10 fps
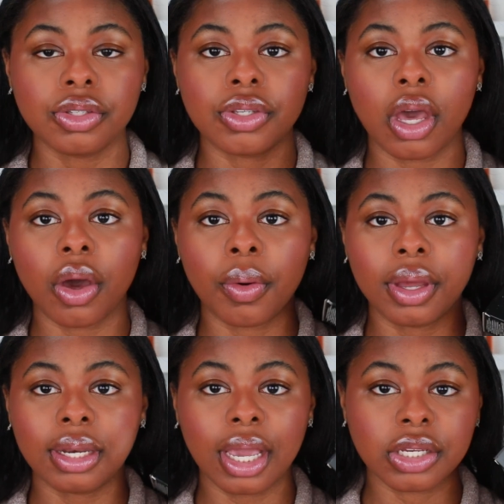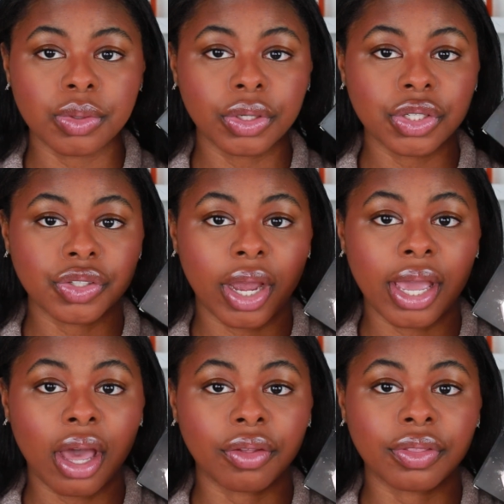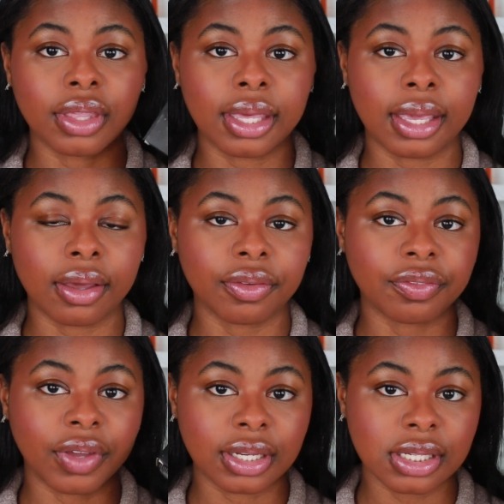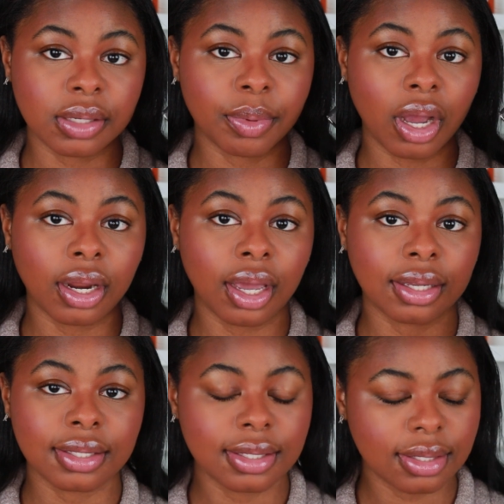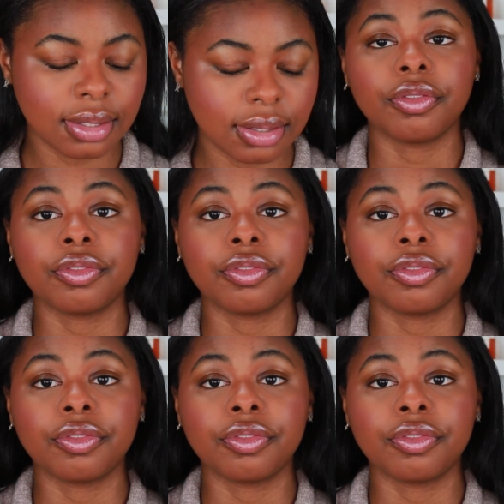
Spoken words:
So next we're gonna try out the Fenty products.